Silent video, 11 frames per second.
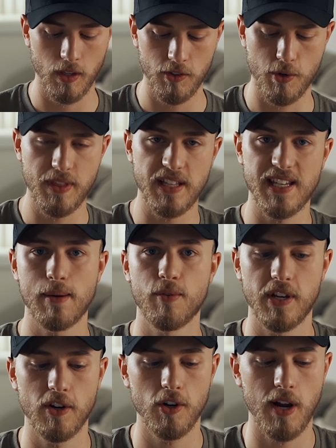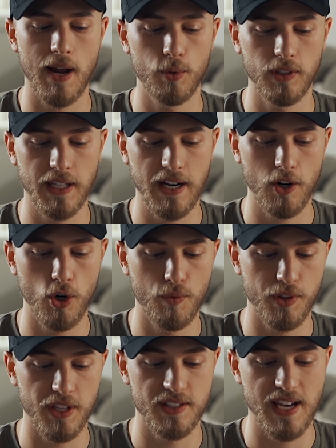During that time of year, I will layer
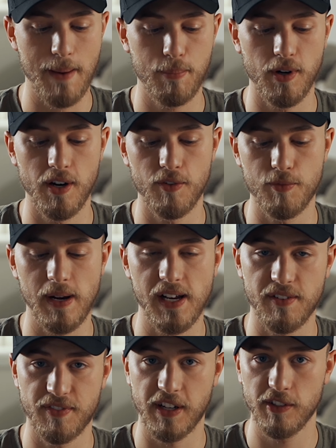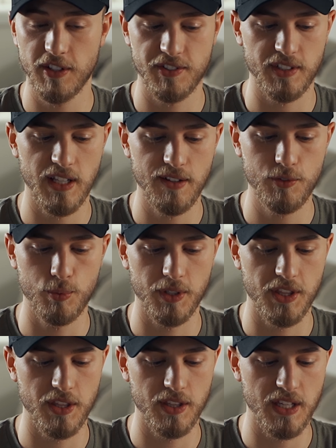over the top of my fingerless gloves
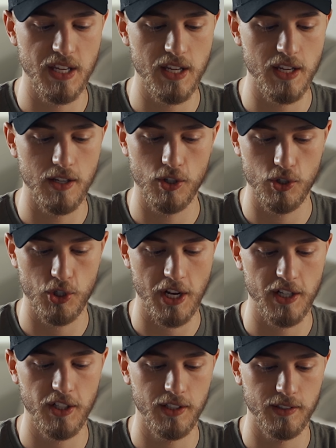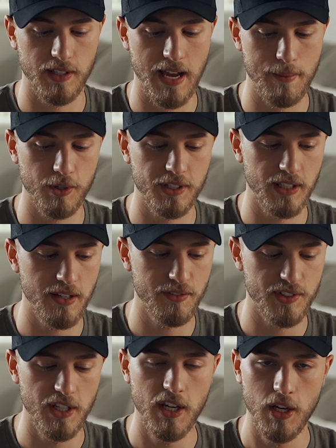with the Shale hybrid
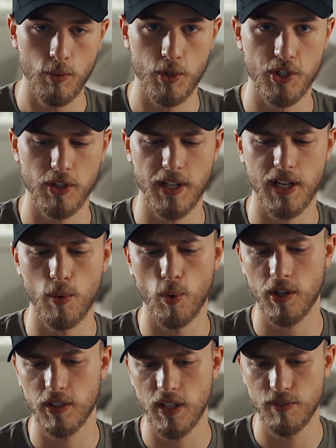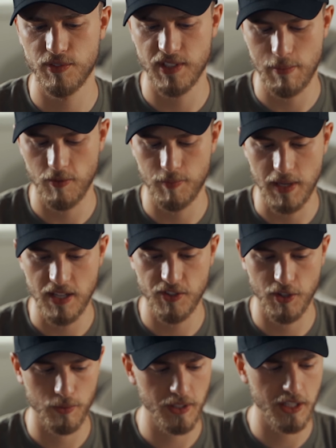gloves, which are like a work glove type of piece.
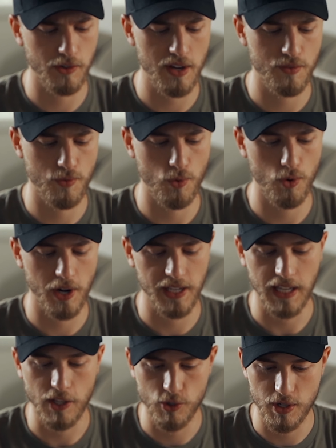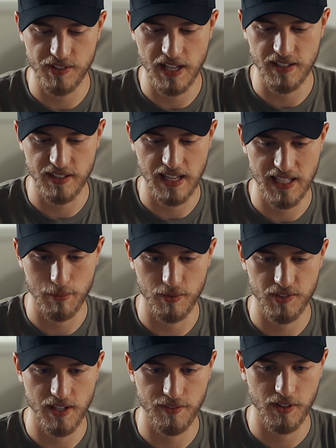They're really great for hanging tree stands and that type of
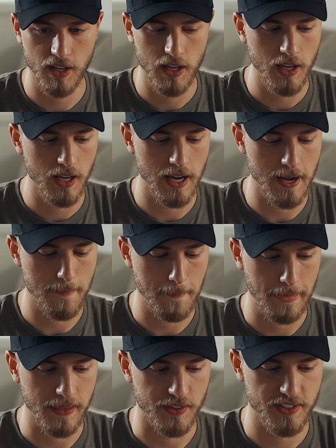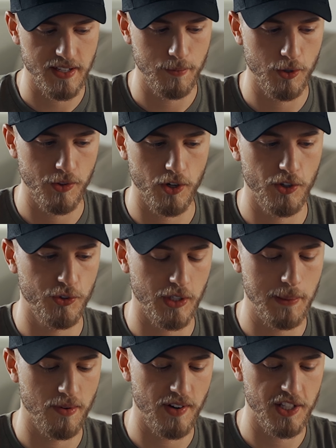stuff in the summer. They're also going
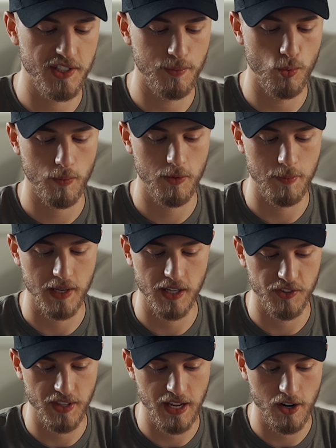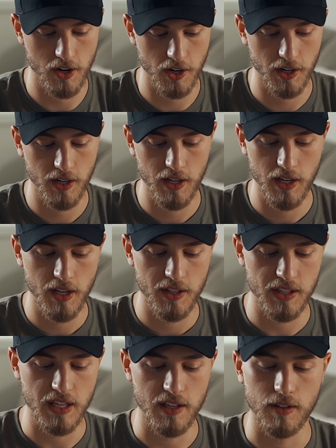to provide some warmth because they are
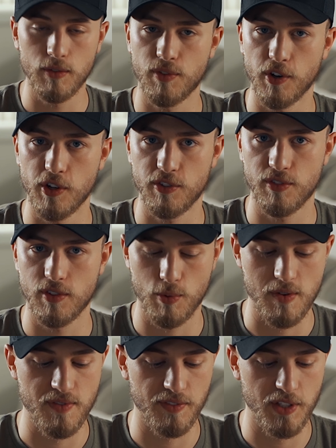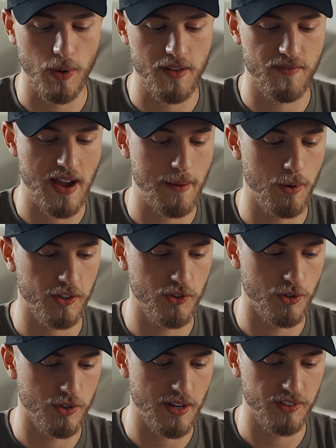the Furnace 350 weight fabric, so
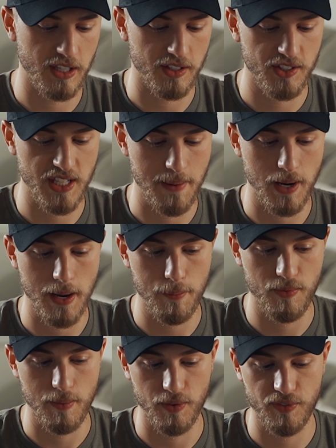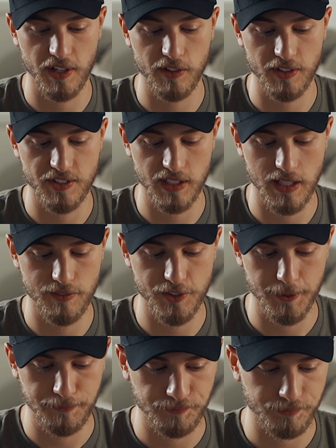they're definitely a step up from the fingerless gloves.
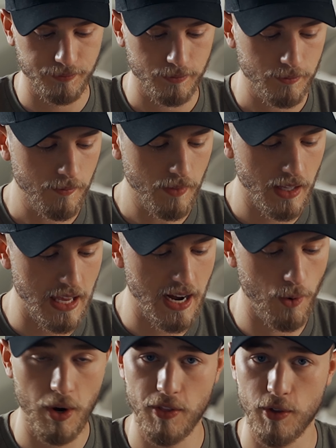And I'll wear